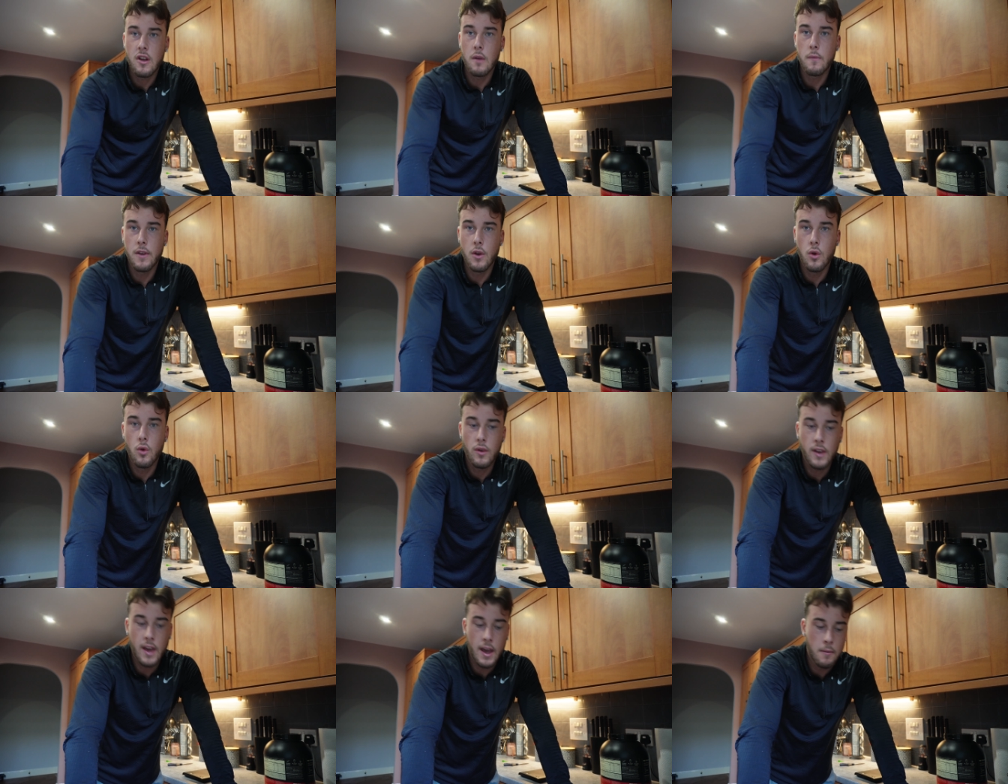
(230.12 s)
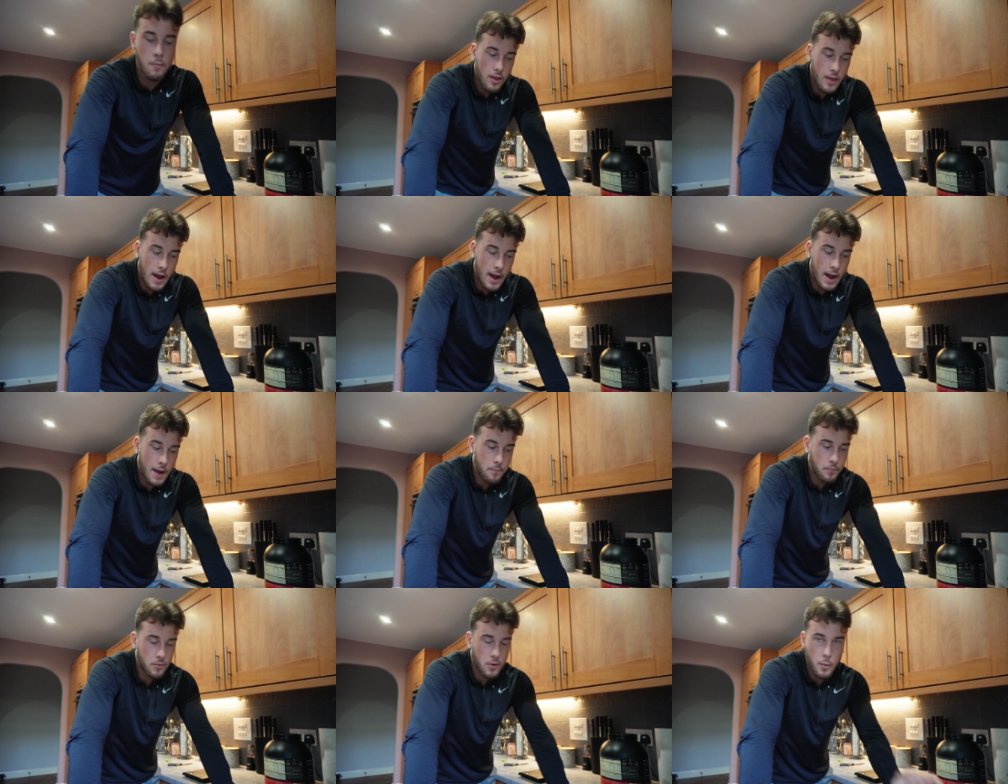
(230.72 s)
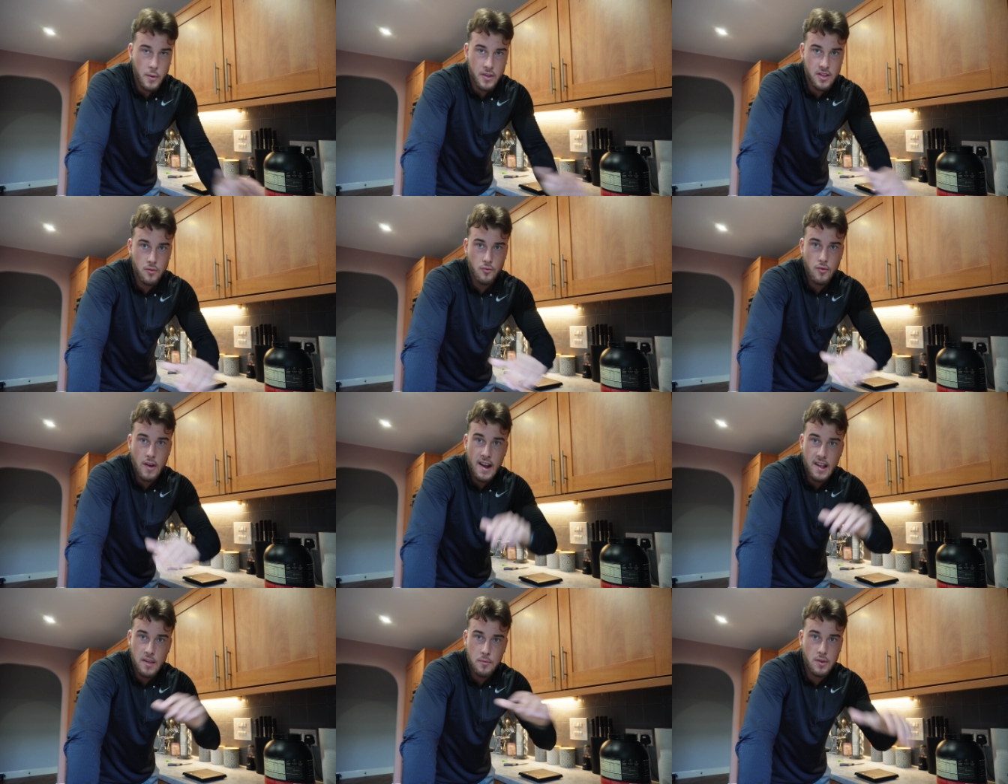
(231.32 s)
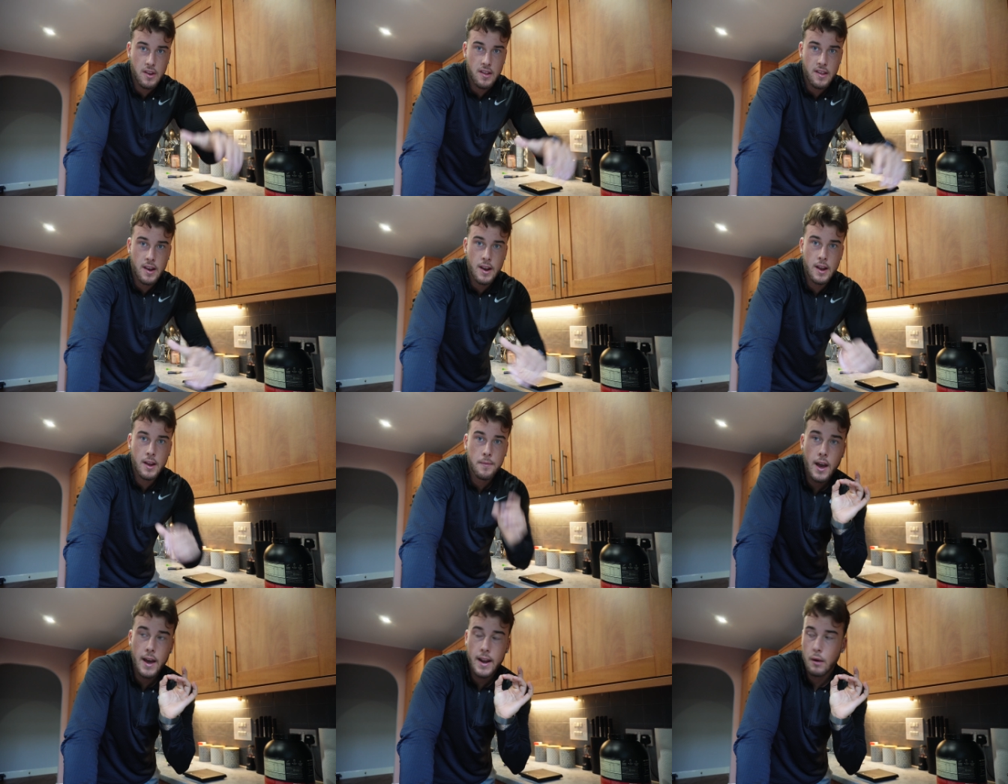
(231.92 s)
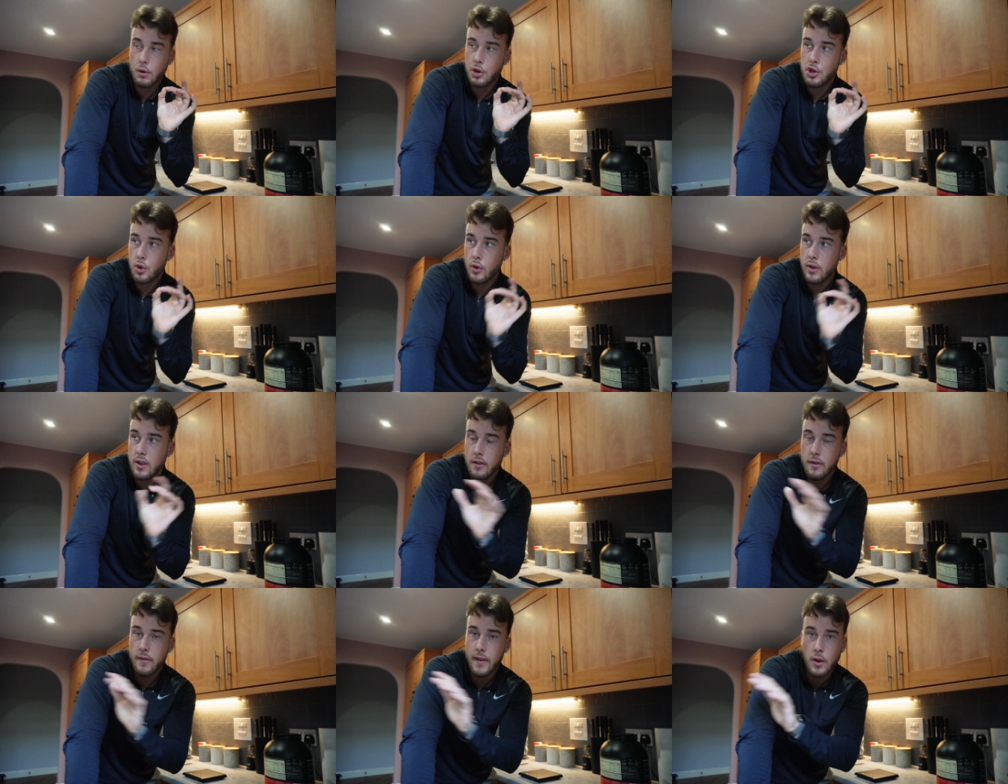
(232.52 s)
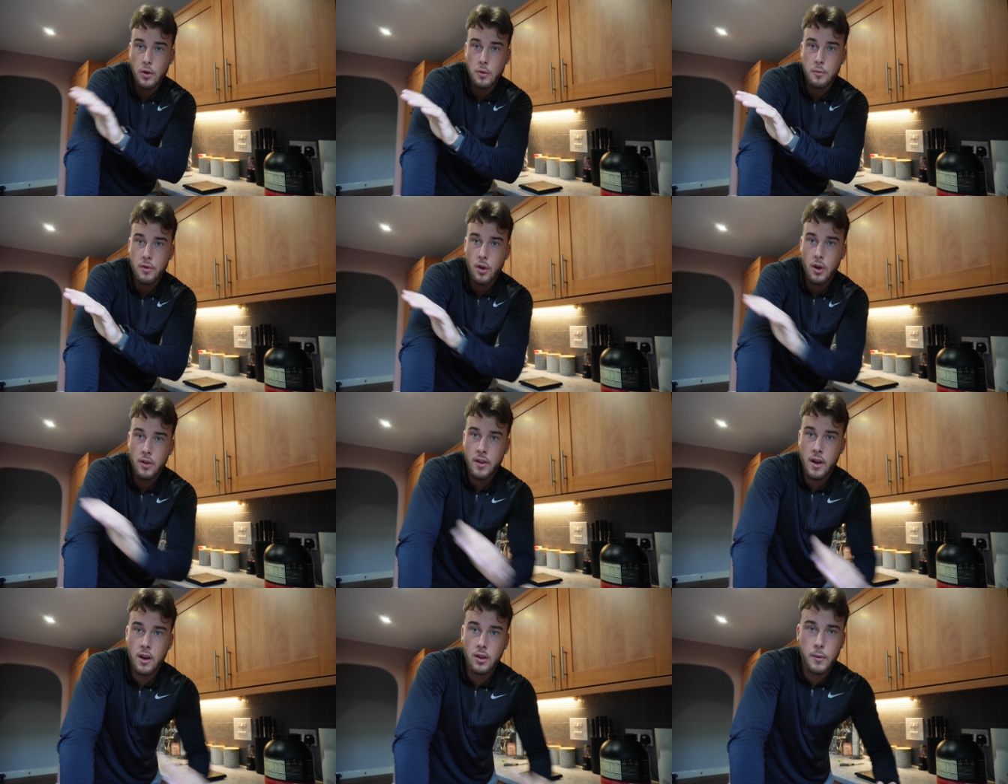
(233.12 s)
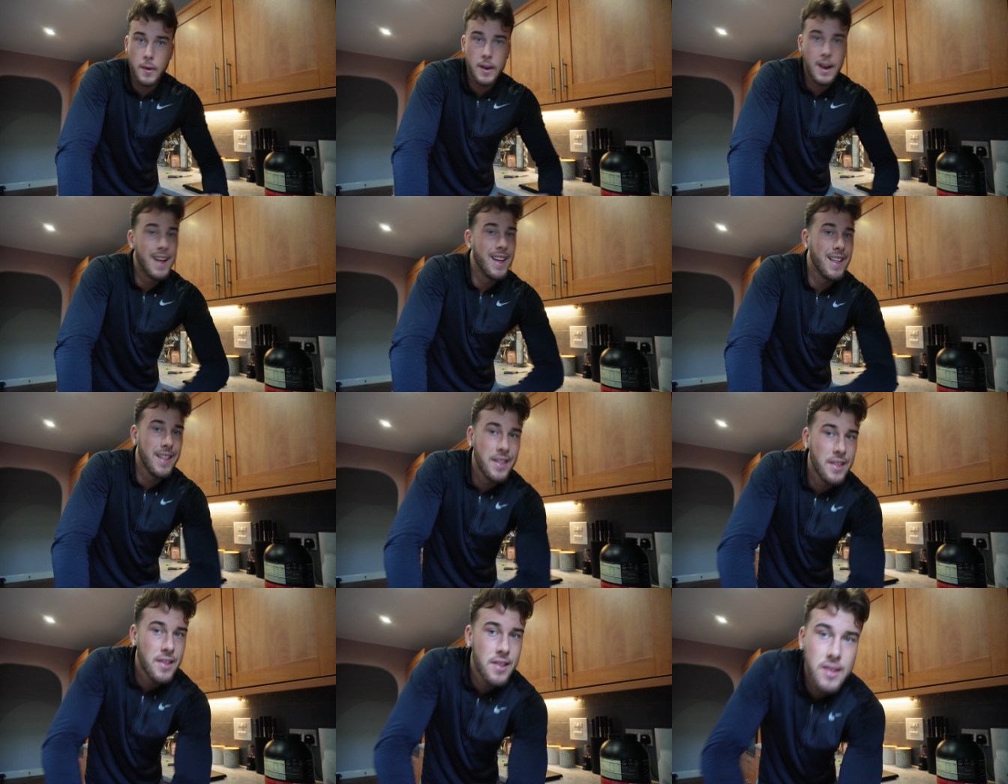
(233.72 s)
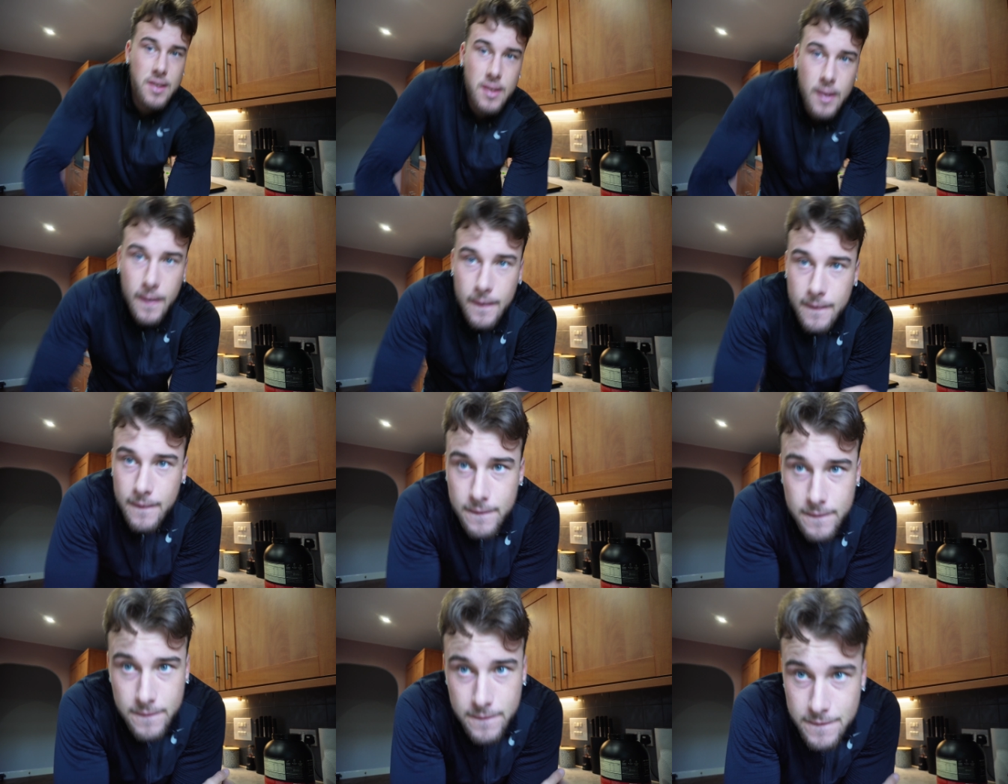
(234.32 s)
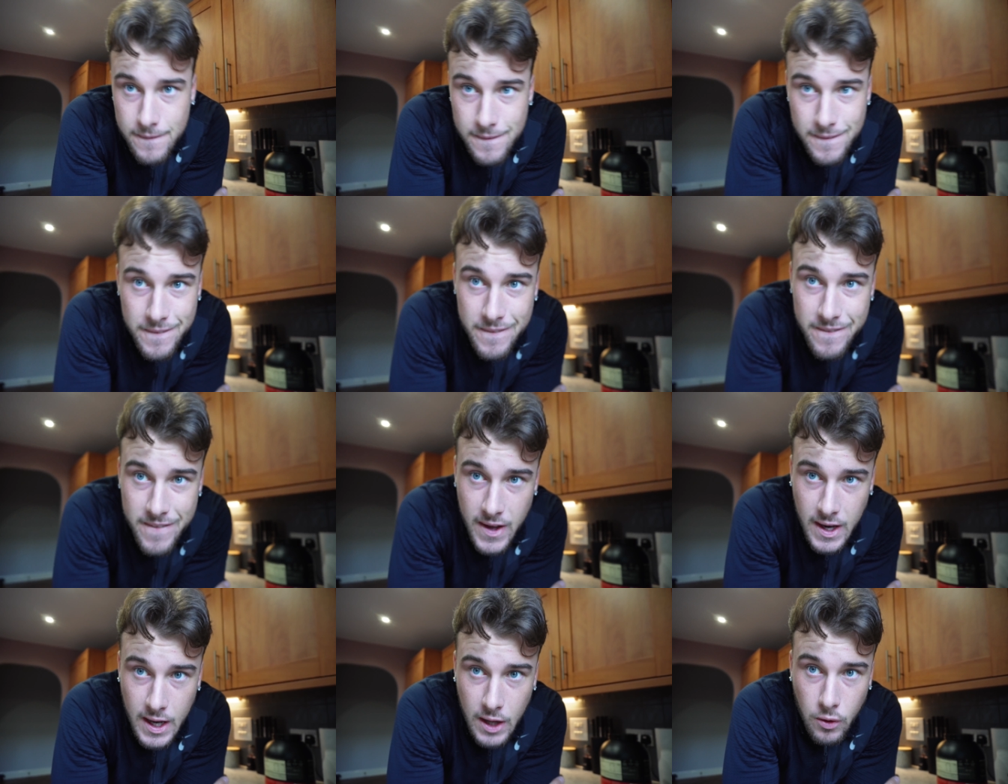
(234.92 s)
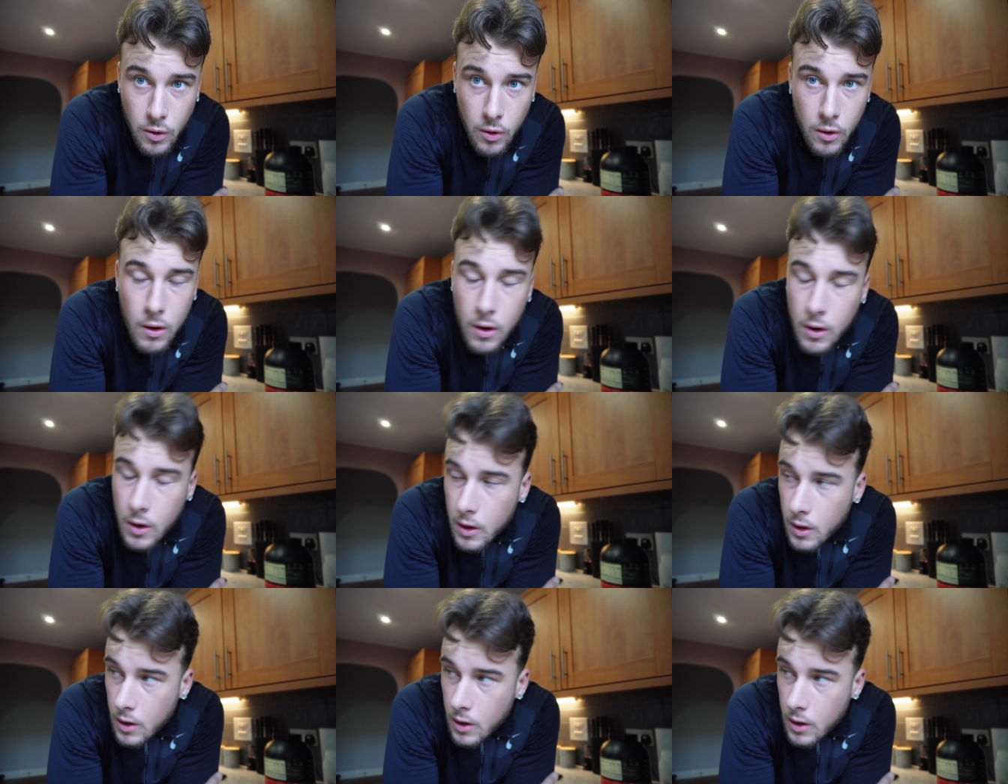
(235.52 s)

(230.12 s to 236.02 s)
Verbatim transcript: up the oat game. That with some raspberries in it and I'll show you the final product when it is finito.